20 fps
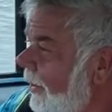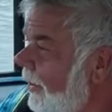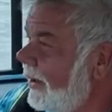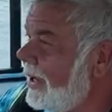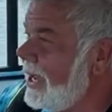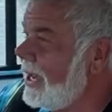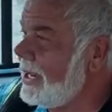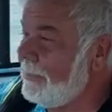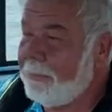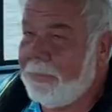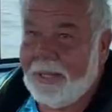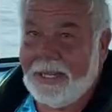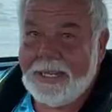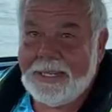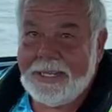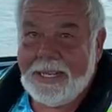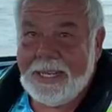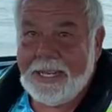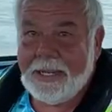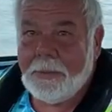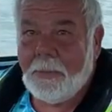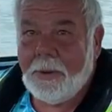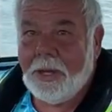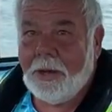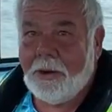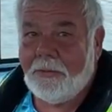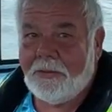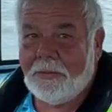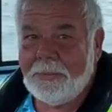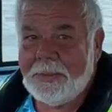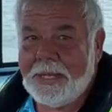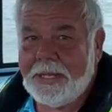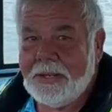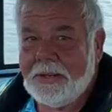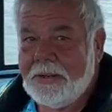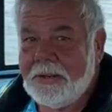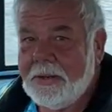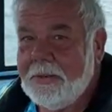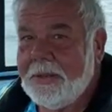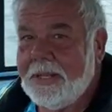kind of blended in well for me to
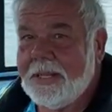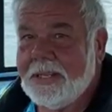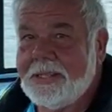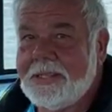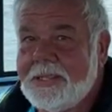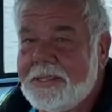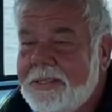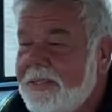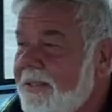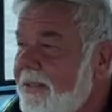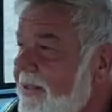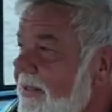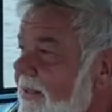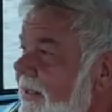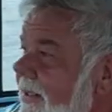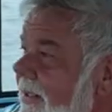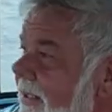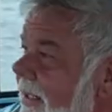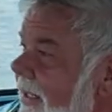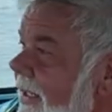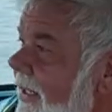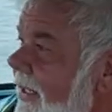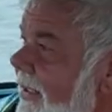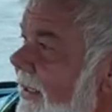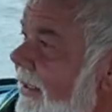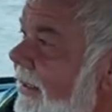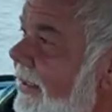do this, and